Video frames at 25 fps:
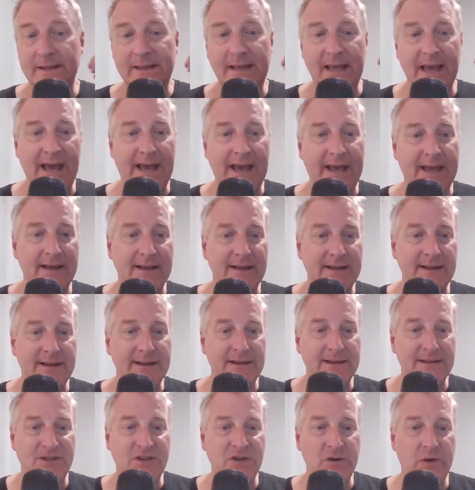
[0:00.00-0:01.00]
Okay,
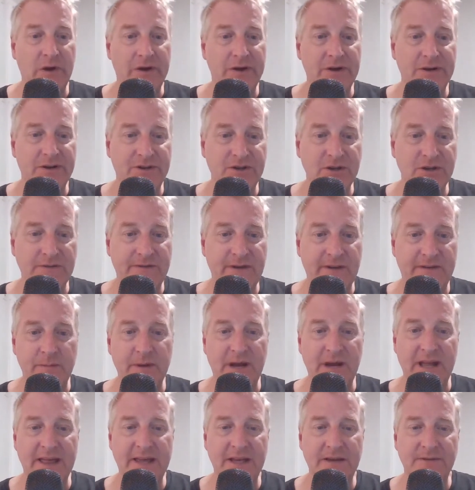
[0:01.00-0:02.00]
200 to 250
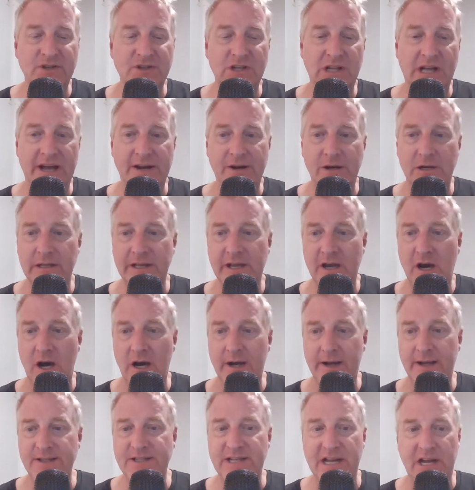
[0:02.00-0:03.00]
by the end of July, early
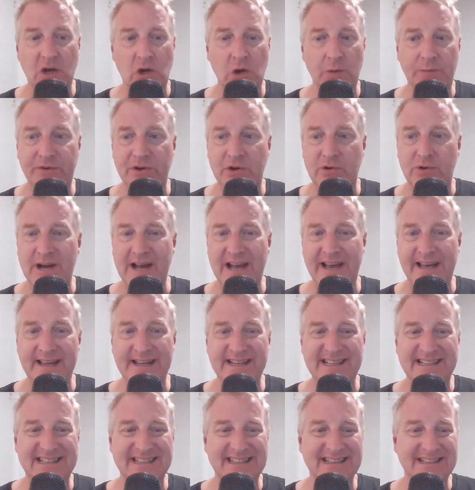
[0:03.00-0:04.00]
August. I hope you're
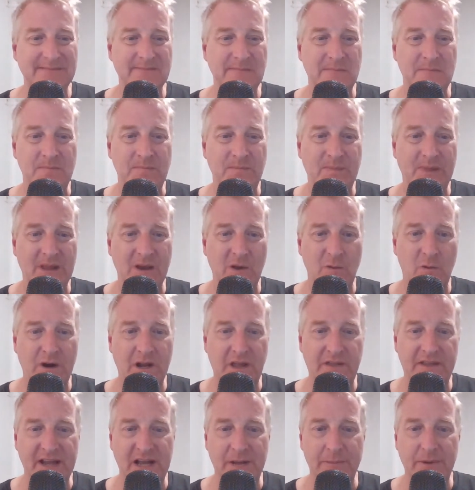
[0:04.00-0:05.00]
right. What do
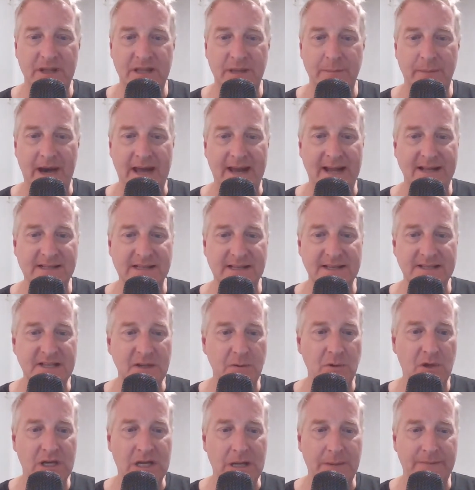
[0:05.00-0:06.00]
you think about the Binance
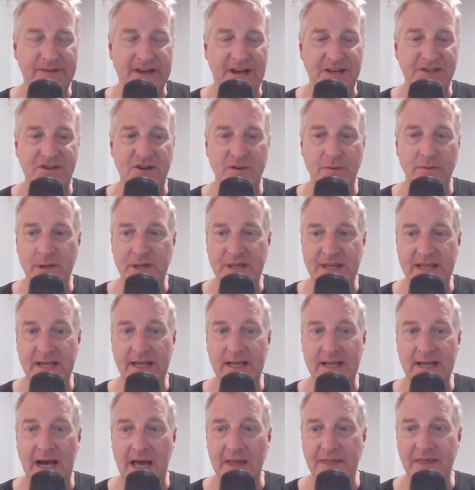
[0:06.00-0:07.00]
listing? Will it come faster than we
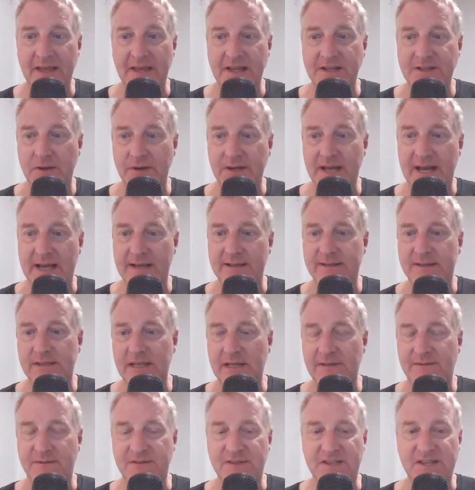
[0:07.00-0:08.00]
think? I think so, yes.
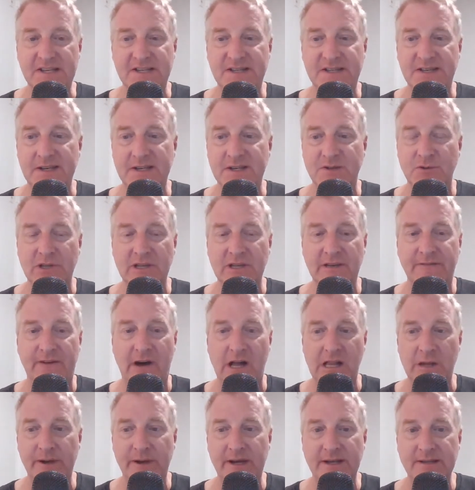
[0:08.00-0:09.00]
If CZ is really
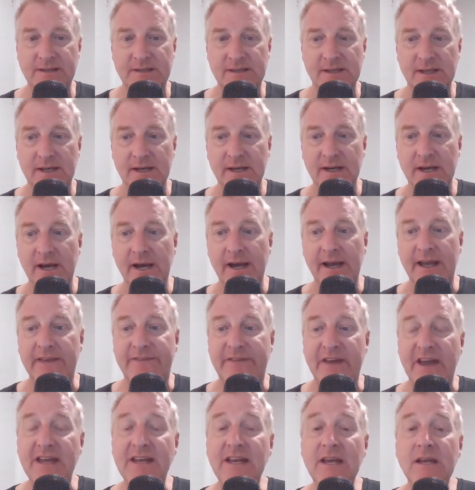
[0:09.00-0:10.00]
following us,
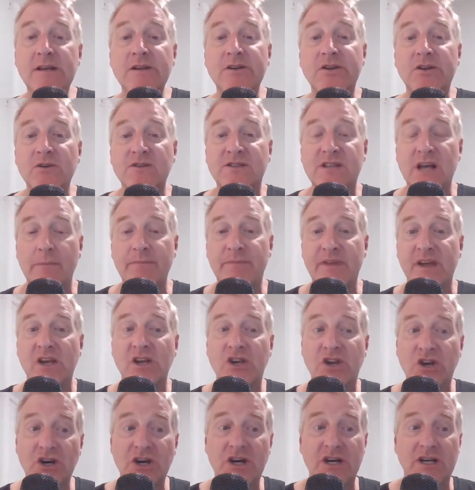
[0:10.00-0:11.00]
they need to do something
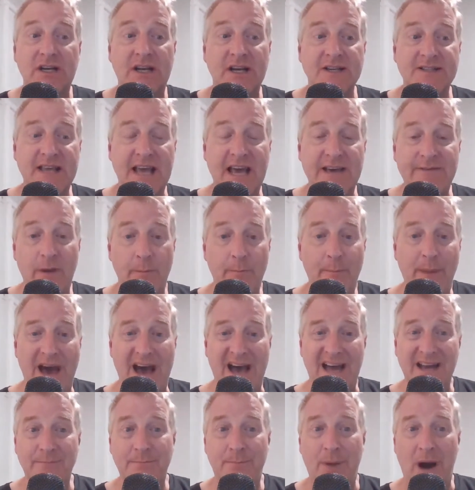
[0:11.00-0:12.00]
good because they have a
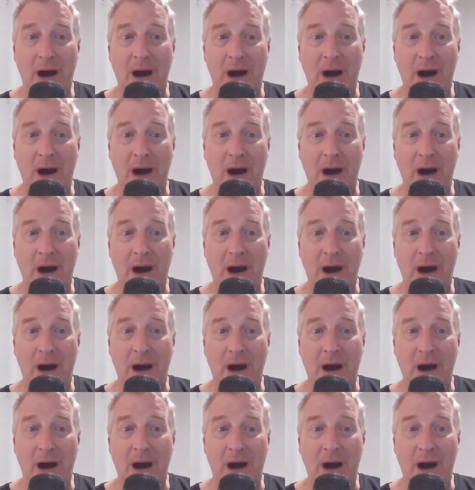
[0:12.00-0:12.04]
bad